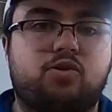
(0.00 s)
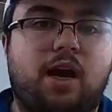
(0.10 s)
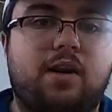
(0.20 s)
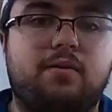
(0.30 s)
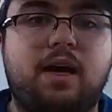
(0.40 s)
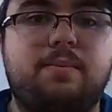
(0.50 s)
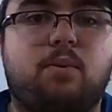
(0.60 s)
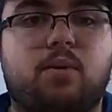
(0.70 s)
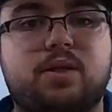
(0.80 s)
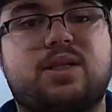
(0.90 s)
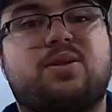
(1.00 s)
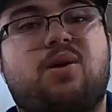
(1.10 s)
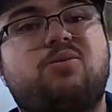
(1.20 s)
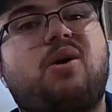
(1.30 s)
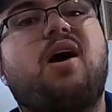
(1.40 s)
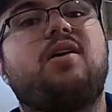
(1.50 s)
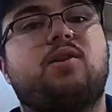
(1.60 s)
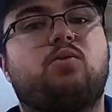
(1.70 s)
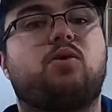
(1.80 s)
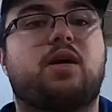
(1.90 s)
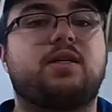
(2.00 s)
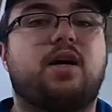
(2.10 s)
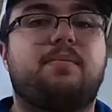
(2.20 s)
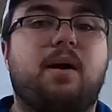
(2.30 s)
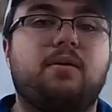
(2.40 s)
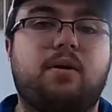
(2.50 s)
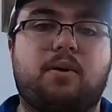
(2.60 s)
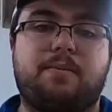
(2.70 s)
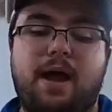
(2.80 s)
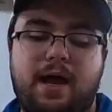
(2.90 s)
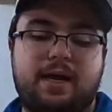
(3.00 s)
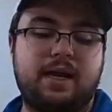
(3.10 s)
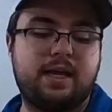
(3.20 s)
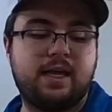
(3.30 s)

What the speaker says: trying to lay board. So a lot of the work is on my lower back.